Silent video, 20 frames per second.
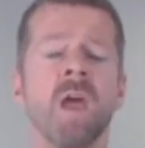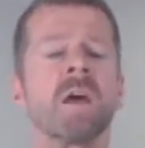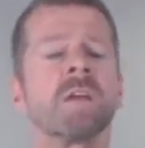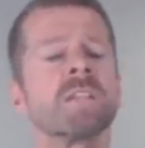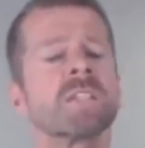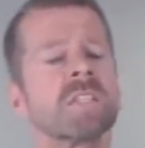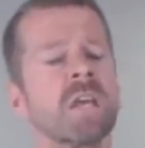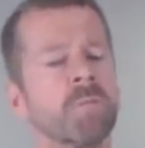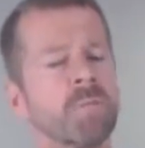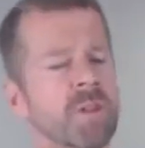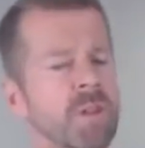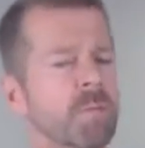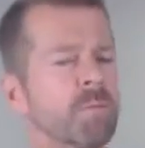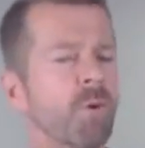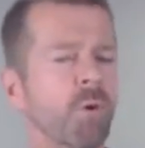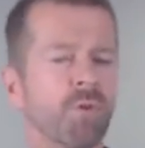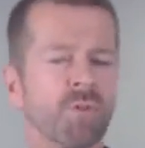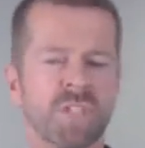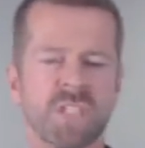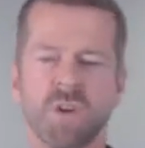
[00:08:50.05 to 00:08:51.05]
Some of them
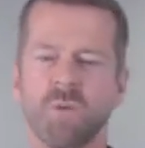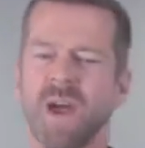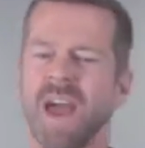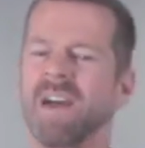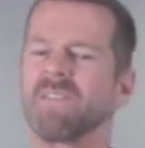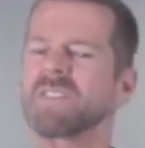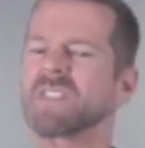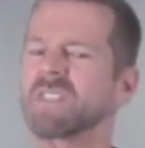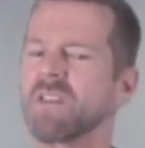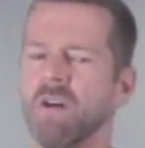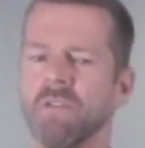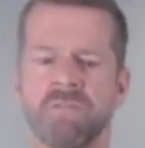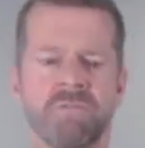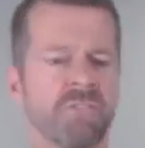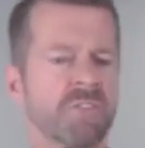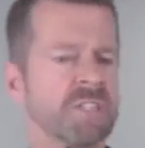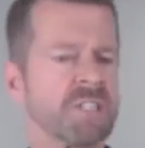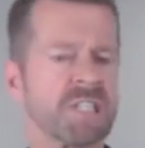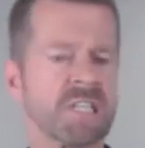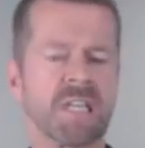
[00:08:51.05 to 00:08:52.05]
also have sulfur
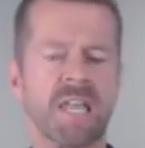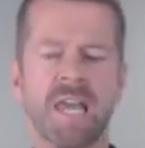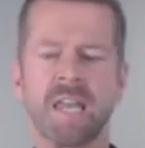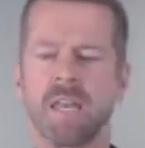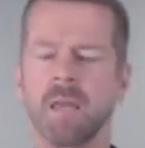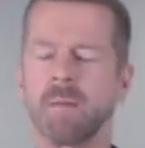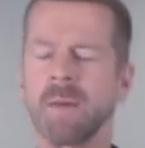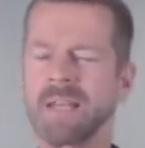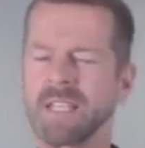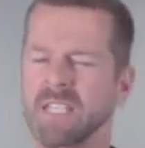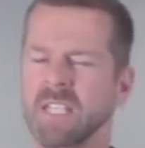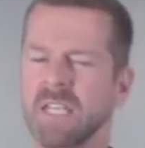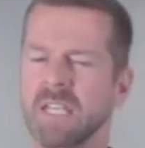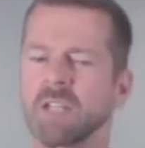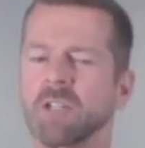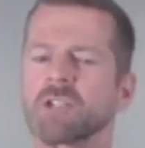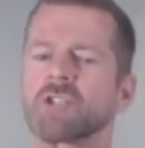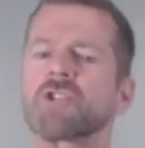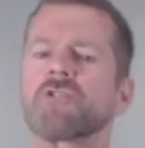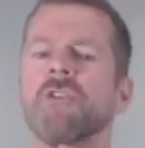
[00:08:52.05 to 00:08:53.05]
and selenium as
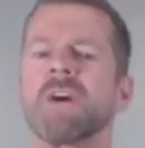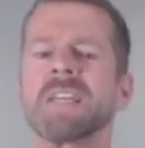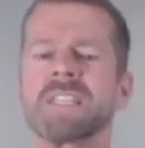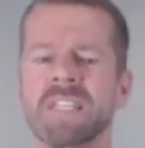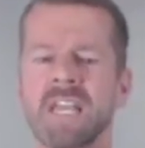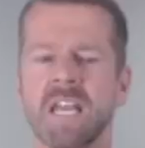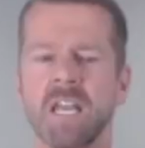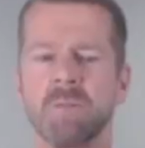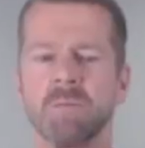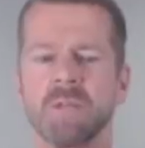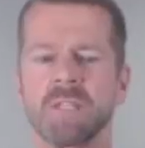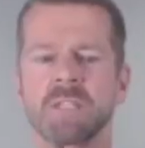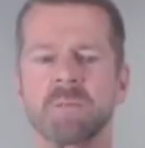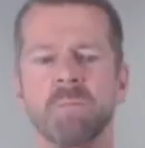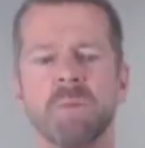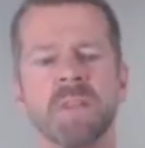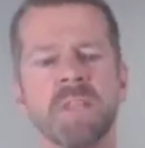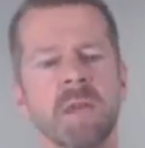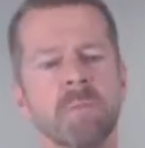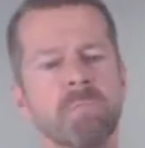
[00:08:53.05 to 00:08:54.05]
little trace elements,
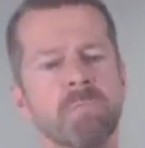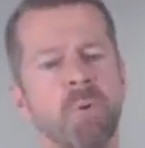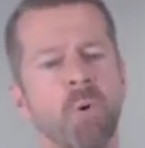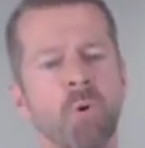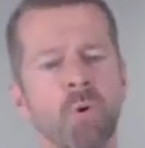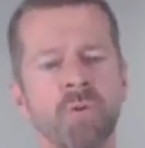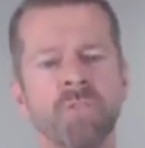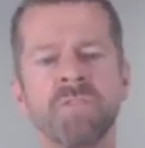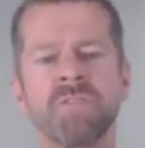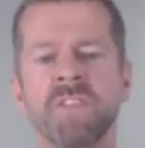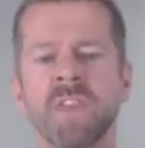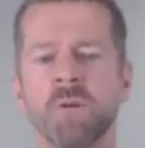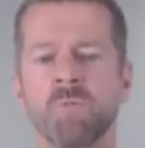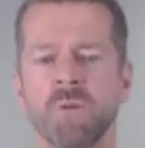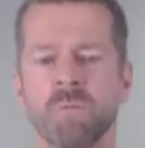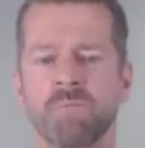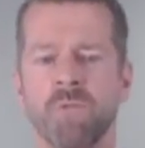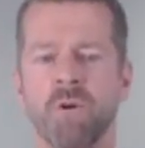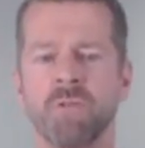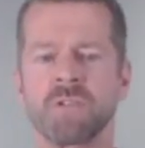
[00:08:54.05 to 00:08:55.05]
but the important thing
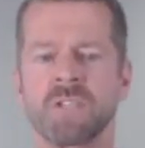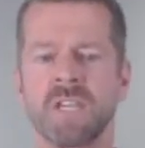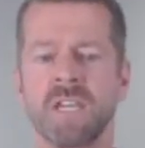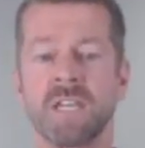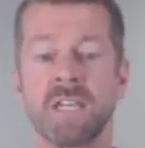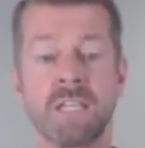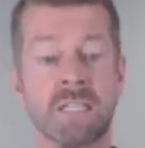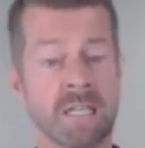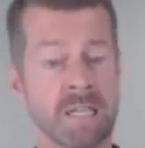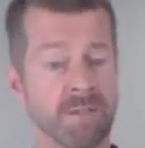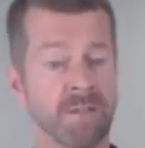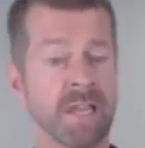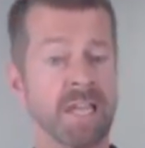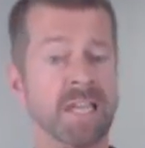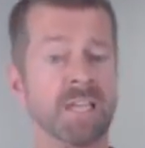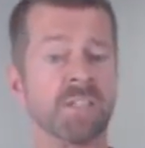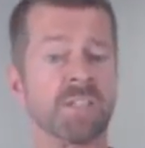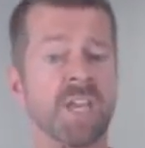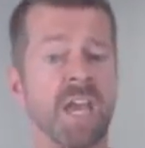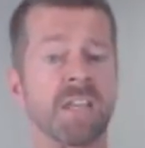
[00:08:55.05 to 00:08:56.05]
with protein is that it
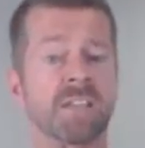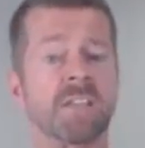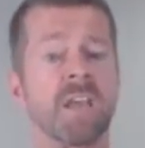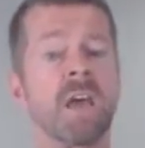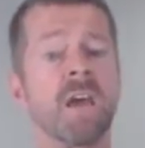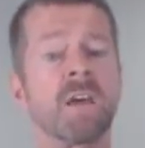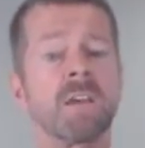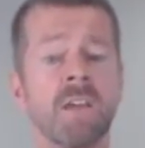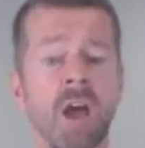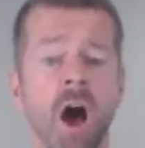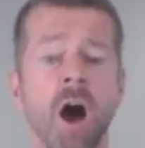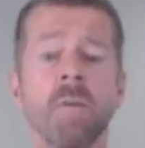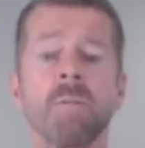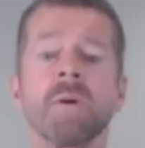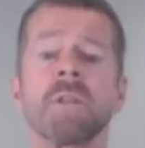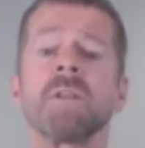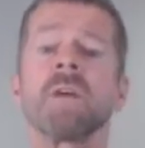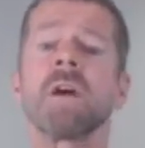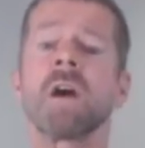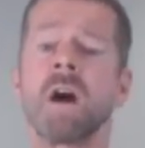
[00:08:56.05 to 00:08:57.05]
contains
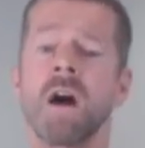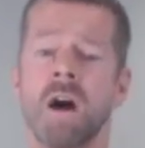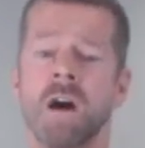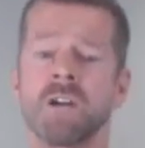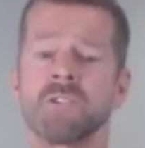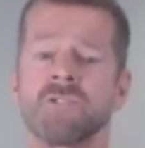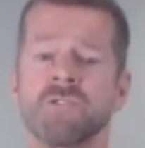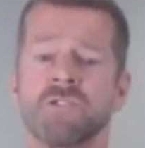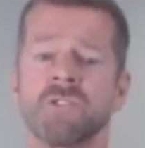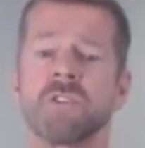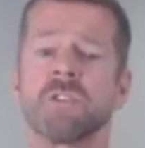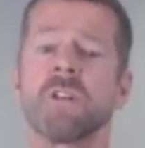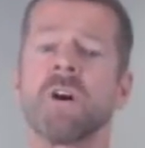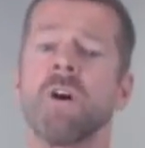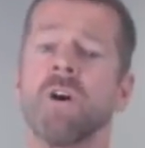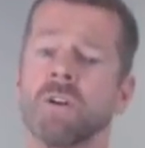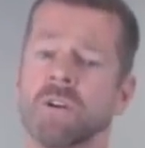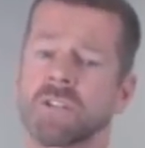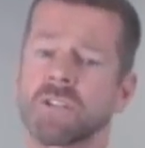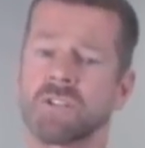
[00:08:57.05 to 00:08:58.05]
carbon, hydrogen,
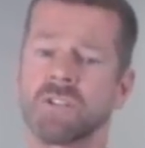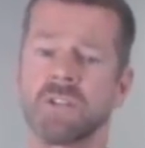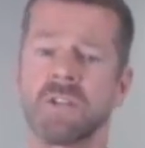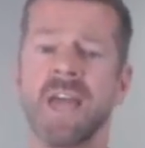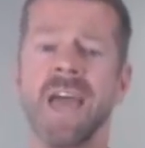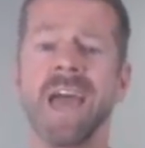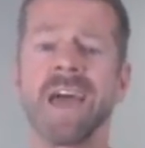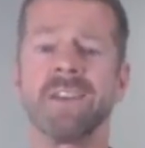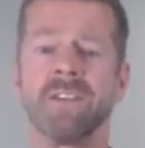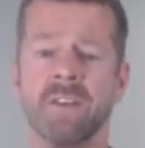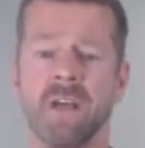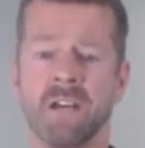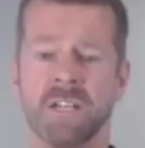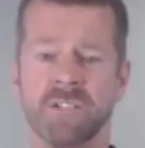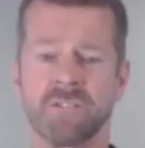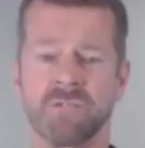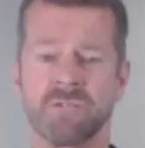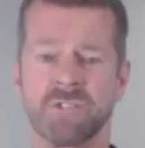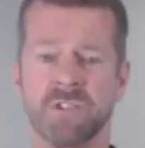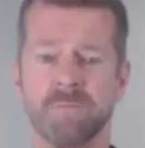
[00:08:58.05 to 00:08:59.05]
oxygen, and
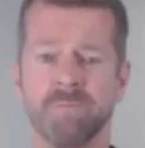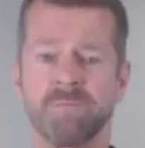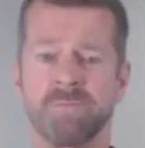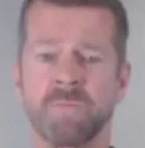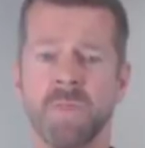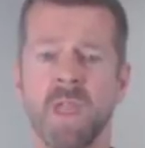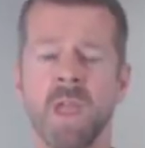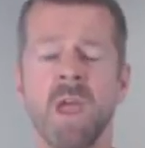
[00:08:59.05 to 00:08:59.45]
nitrogen.